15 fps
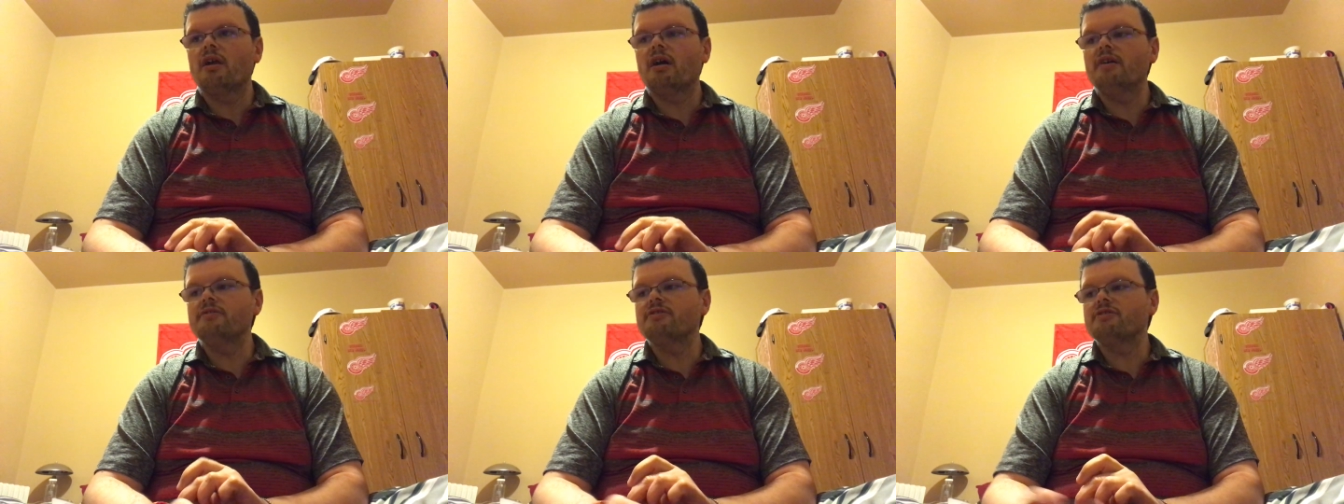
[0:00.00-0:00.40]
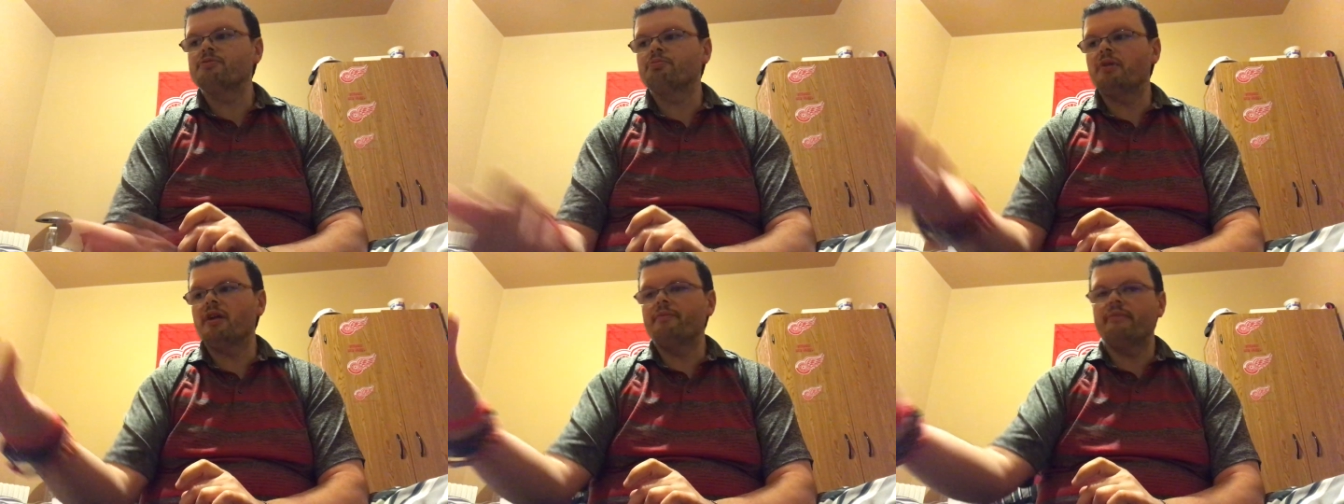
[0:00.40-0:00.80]
Not
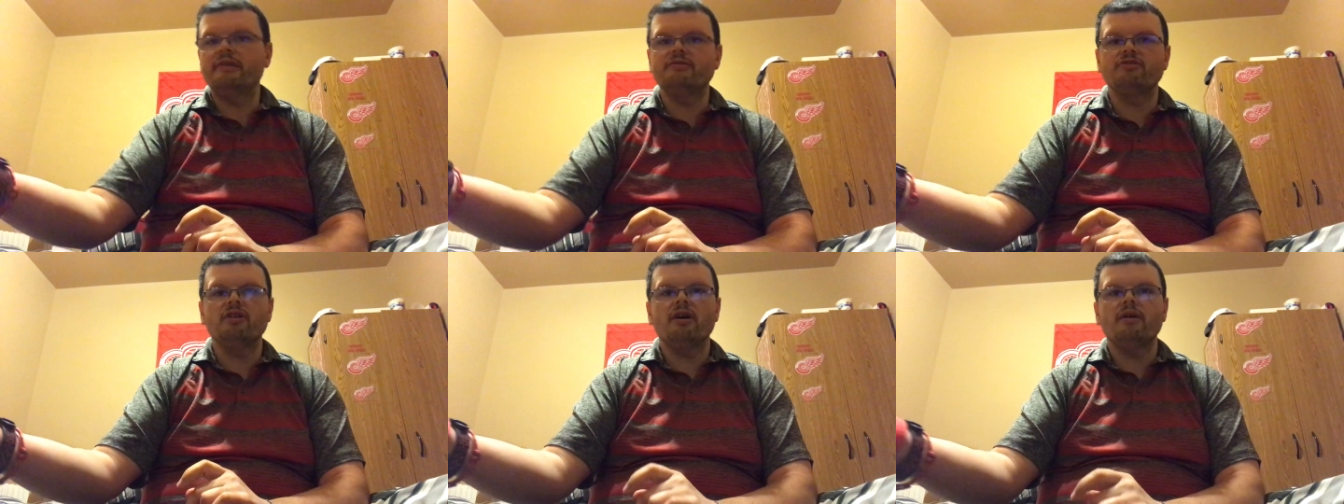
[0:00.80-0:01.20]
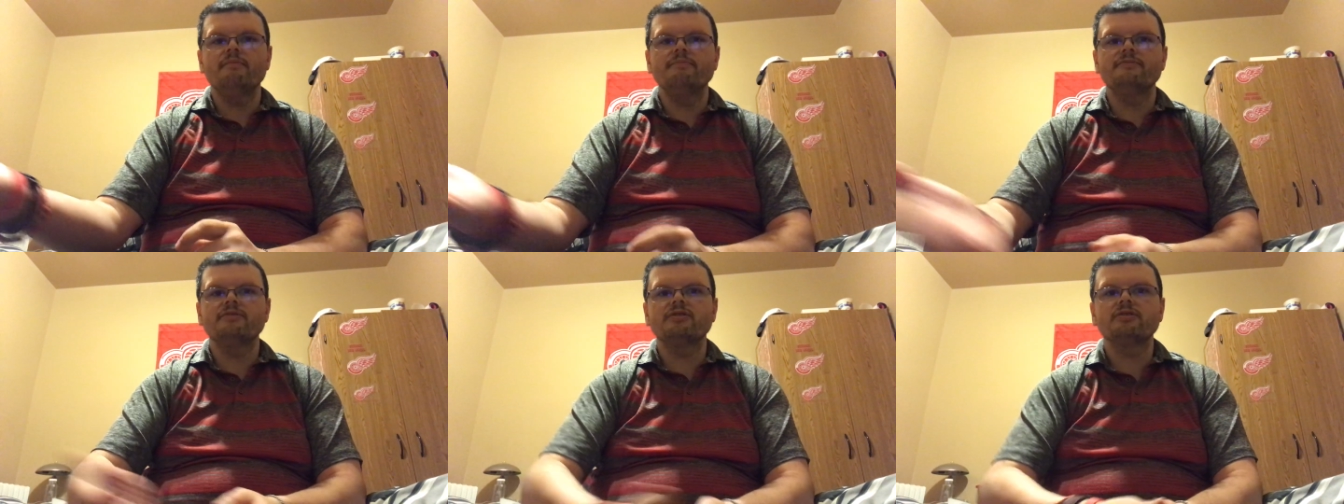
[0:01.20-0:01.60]
just playing my
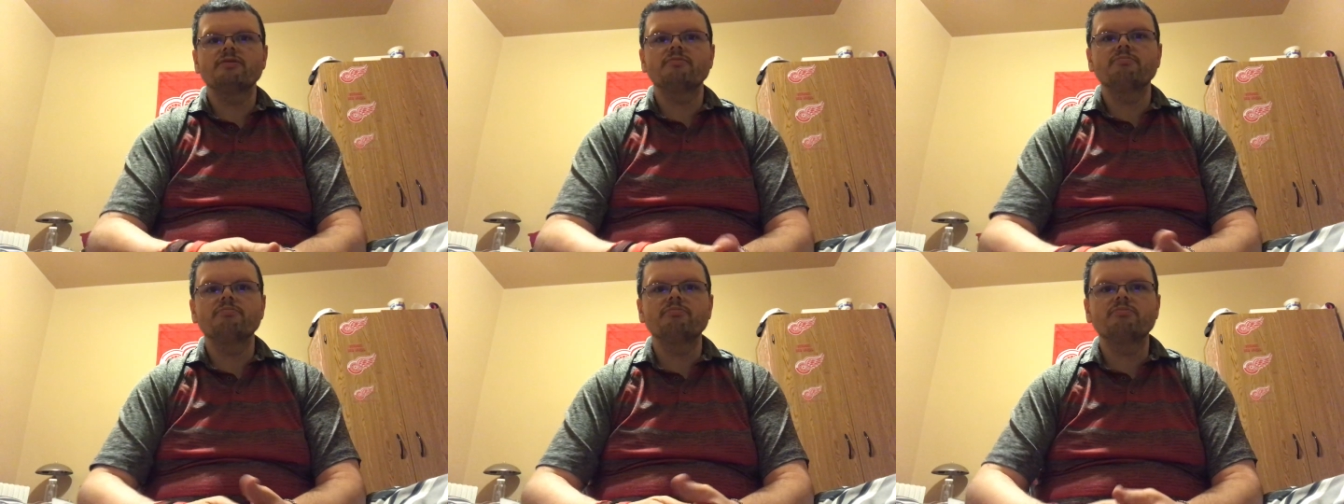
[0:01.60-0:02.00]
drums,